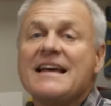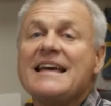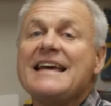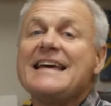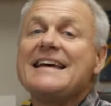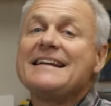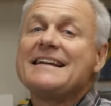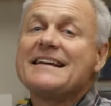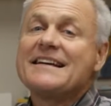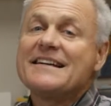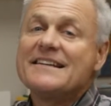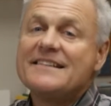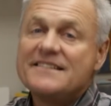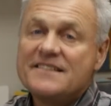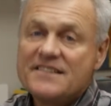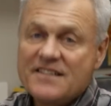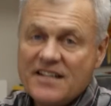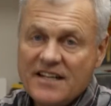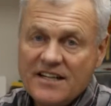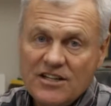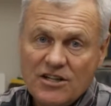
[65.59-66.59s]
It
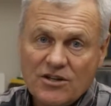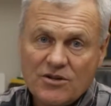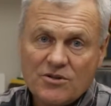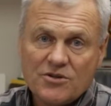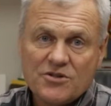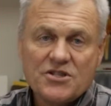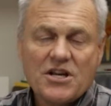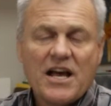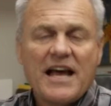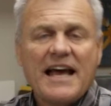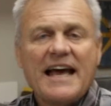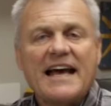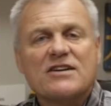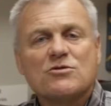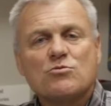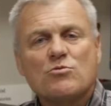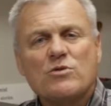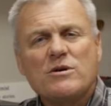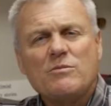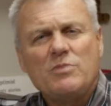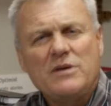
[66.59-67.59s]
continues
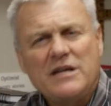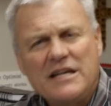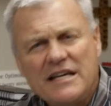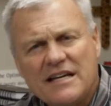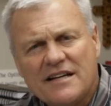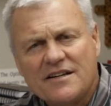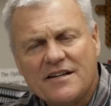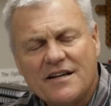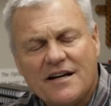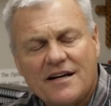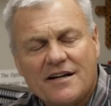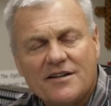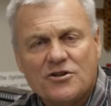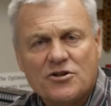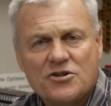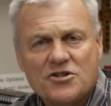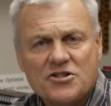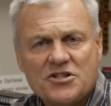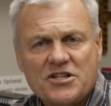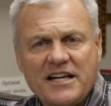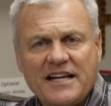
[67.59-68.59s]
as we begin to
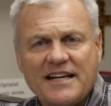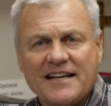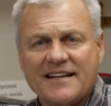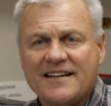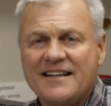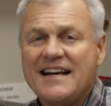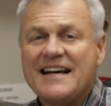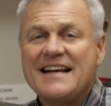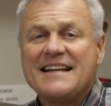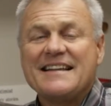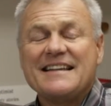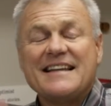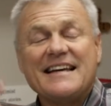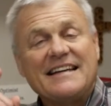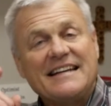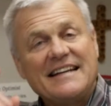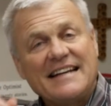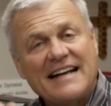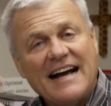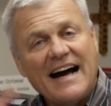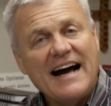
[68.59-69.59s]
understand
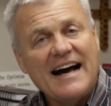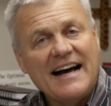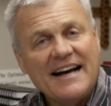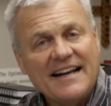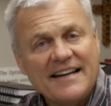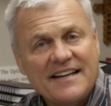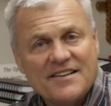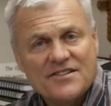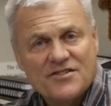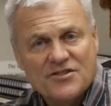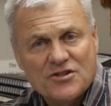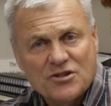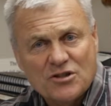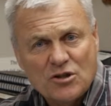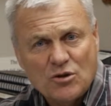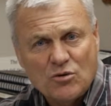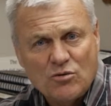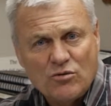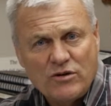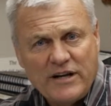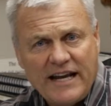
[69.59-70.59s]
that God is the
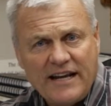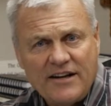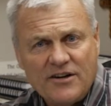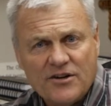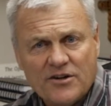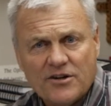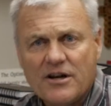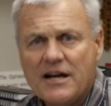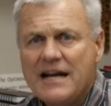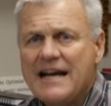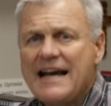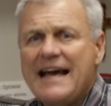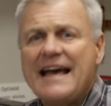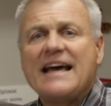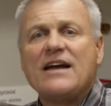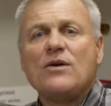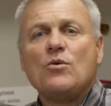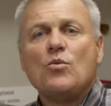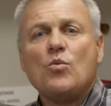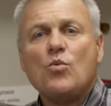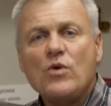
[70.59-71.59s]
creator
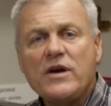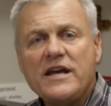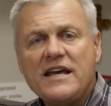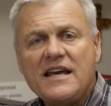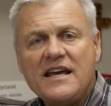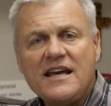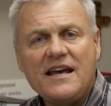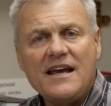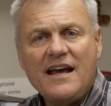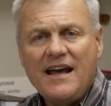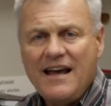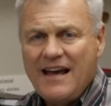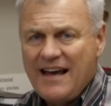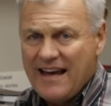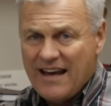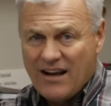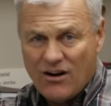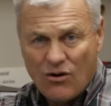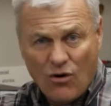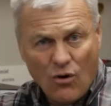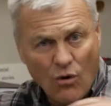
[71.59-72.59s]
and we
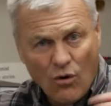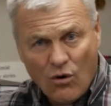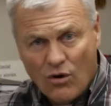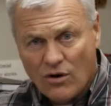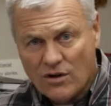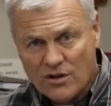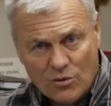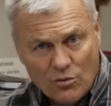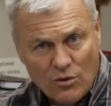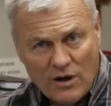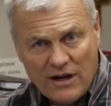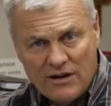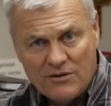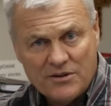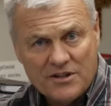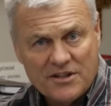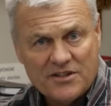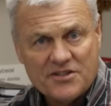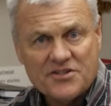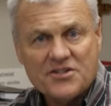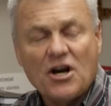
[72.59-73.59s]
and all
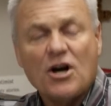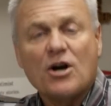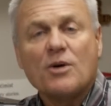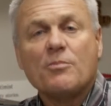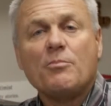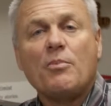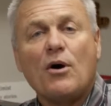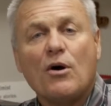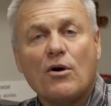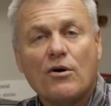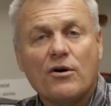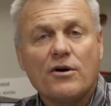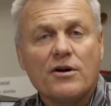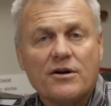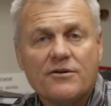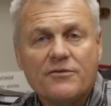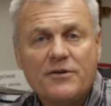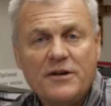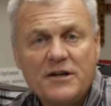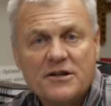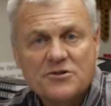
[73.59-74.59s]
around us are part
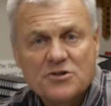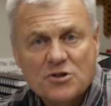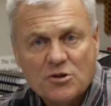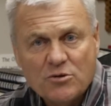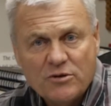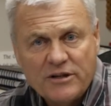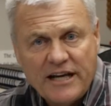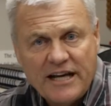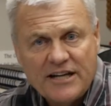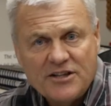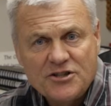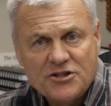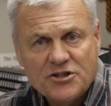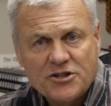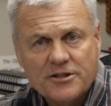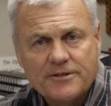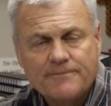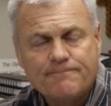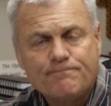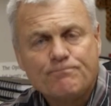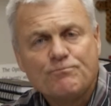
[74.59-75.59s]
of His
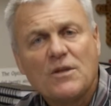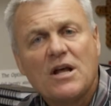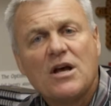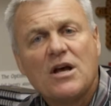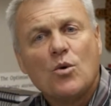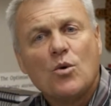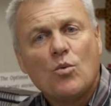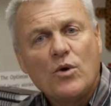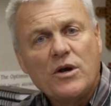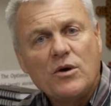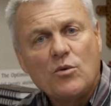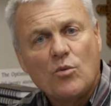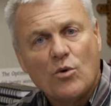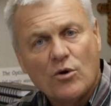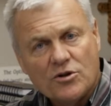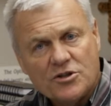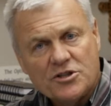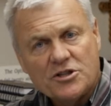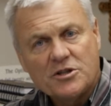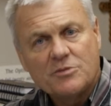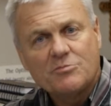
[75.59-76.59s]
creation. We
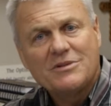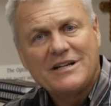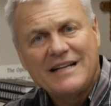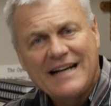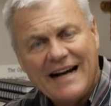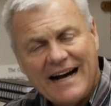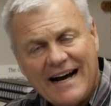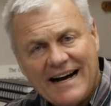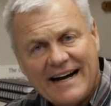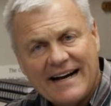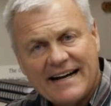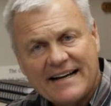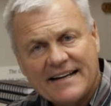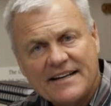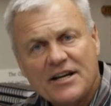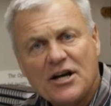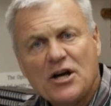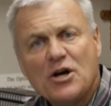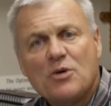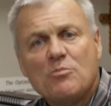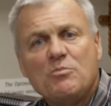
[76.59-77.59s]
worship
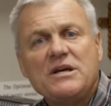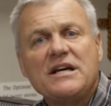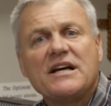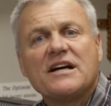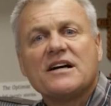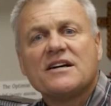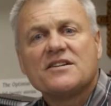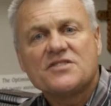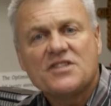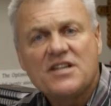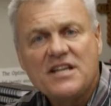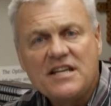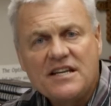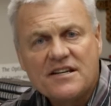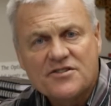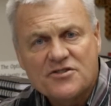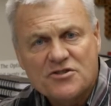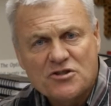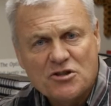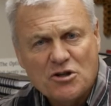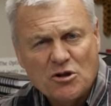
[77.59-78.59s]
God because He
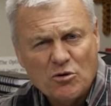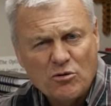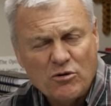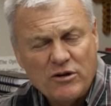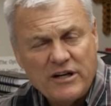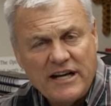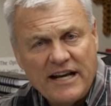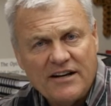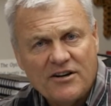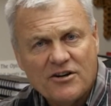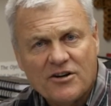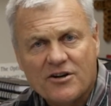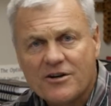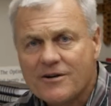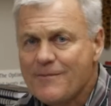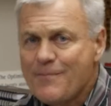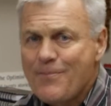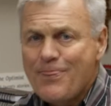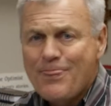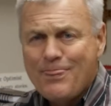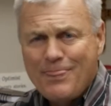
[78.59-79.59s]
is the creator,
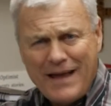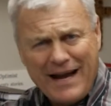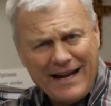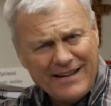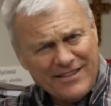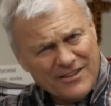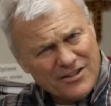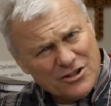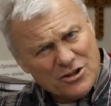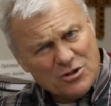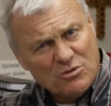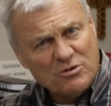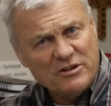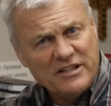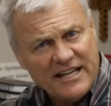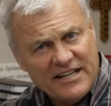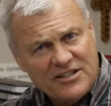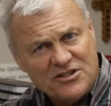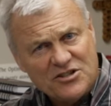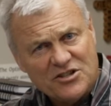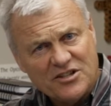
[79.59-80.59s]
not the
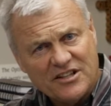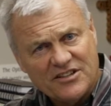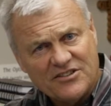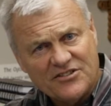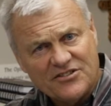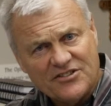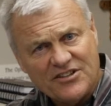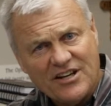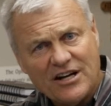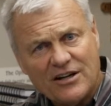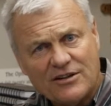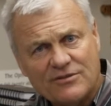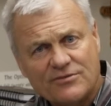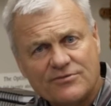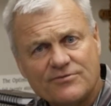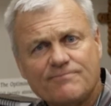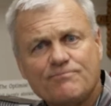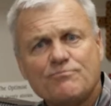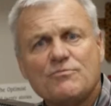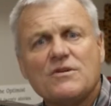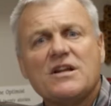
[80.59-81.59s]
creation itself.
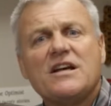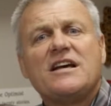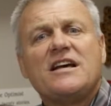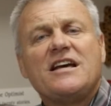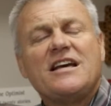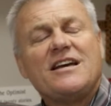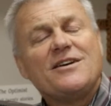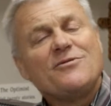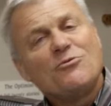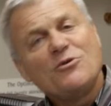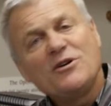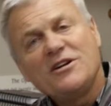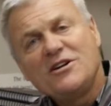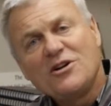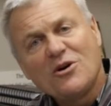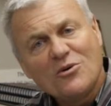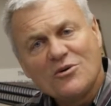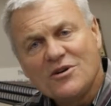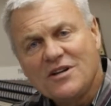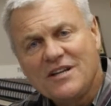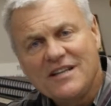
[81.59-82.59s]
If we
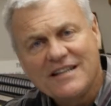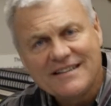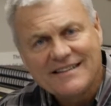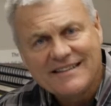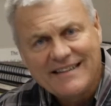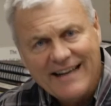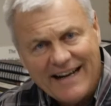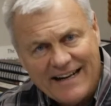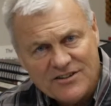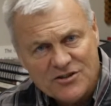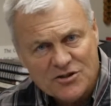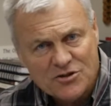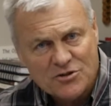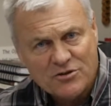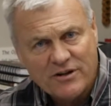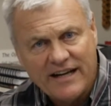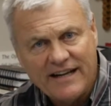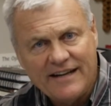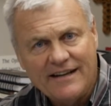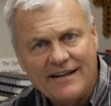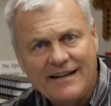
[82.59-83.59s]
don't get that
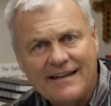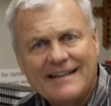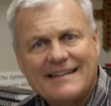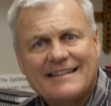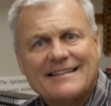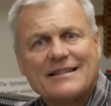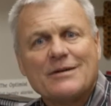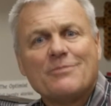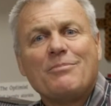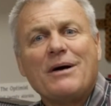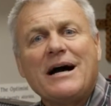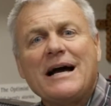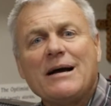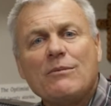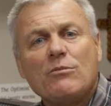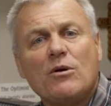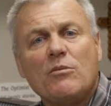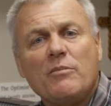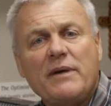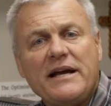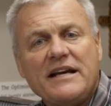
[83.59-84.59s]
straight, the
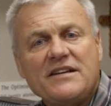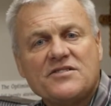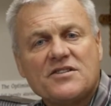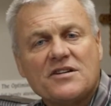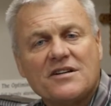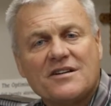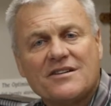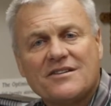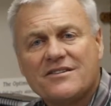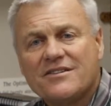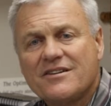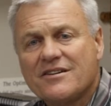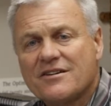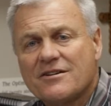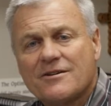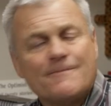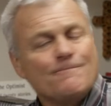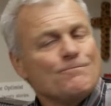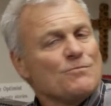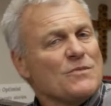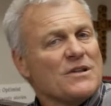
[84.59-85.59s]
Bible makes it
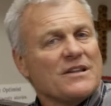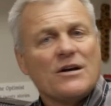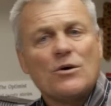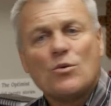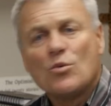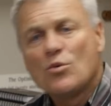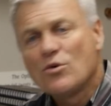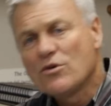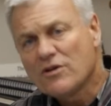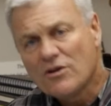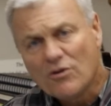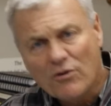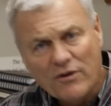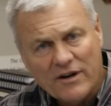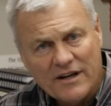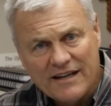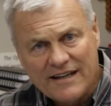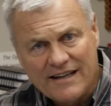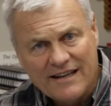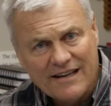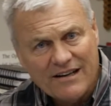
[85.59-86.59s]
clear that we're going
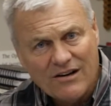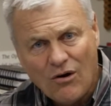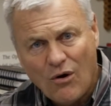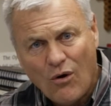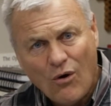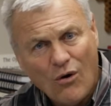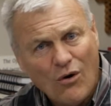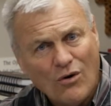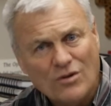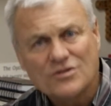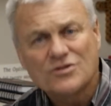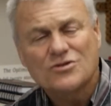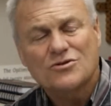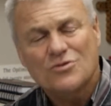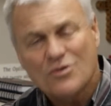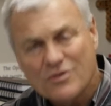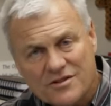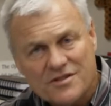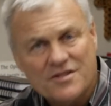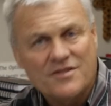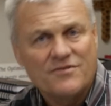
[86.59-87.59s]
to get all
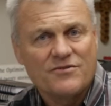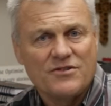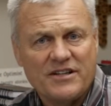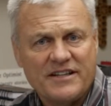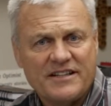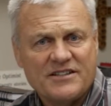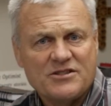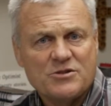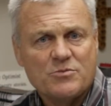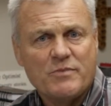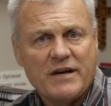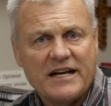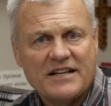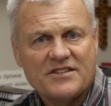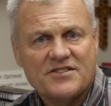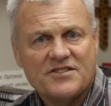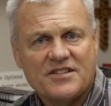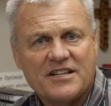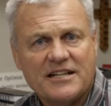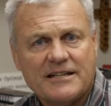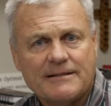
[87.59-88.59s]
sorts of things
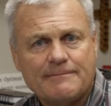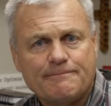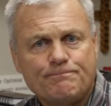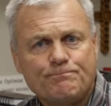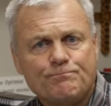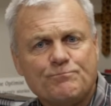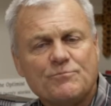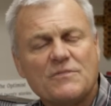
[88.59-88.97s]
messed up.